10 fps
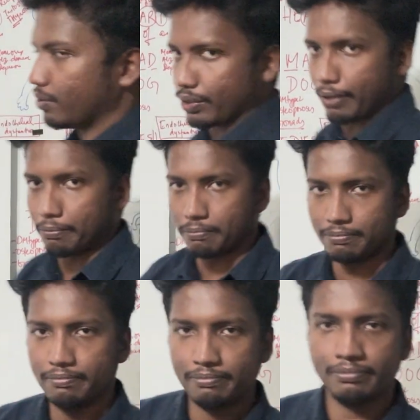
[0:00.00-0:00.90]
Okay.
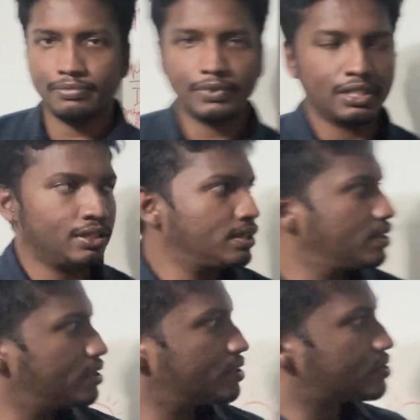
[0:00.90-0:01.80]

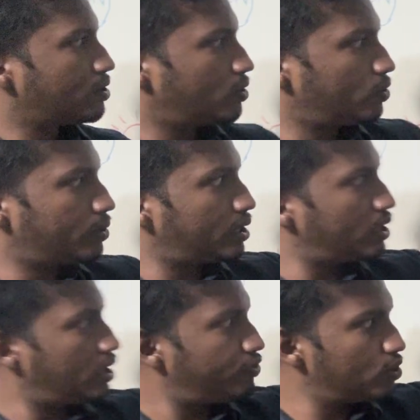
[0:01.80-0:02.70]
So
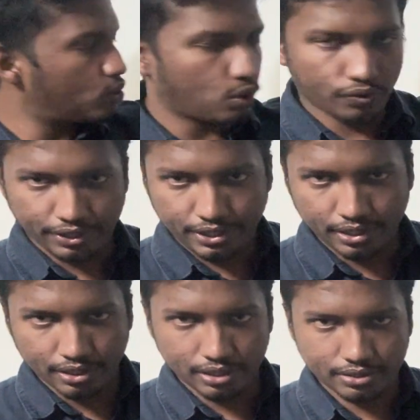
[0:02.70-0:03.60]
if you look over
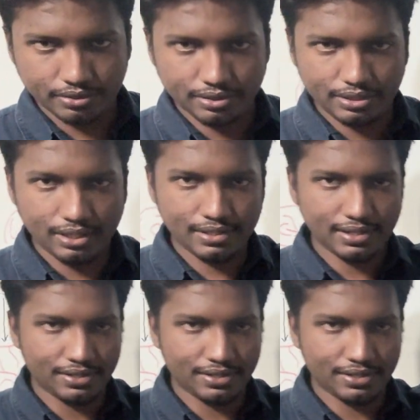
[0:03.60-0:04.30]
here, it